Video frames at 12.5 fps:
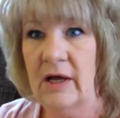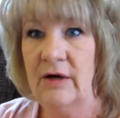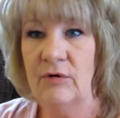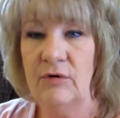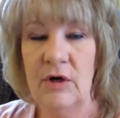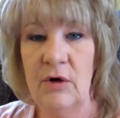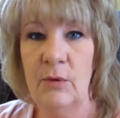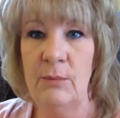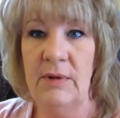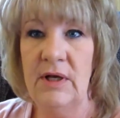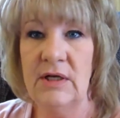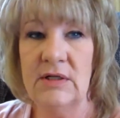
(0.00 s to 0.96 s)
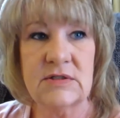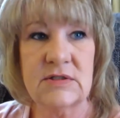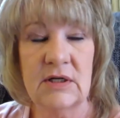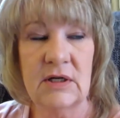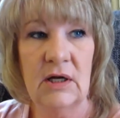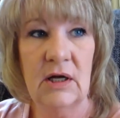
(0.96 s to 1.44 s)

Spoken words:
I don't know. Minutes.